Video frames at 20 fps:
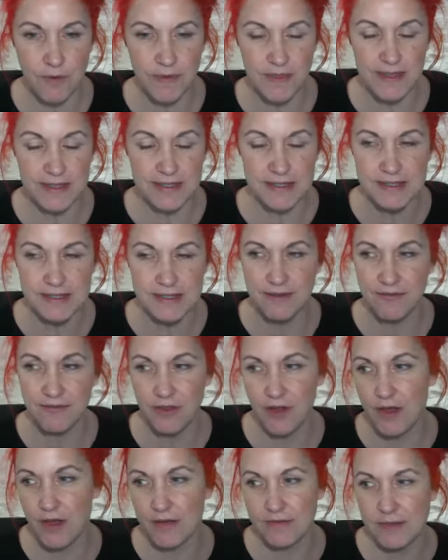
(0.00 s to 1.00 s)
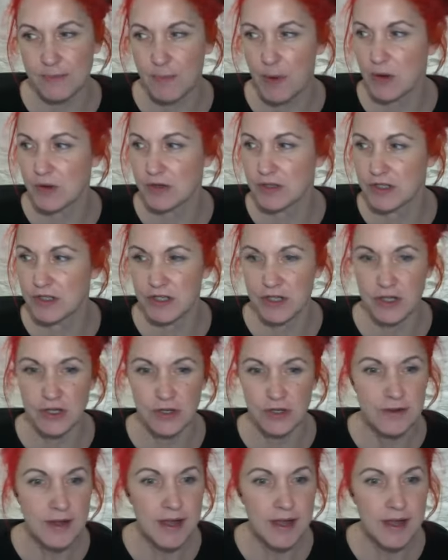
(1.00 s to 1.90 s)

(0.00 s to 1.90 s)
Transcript: And this is stuff that I've spoken to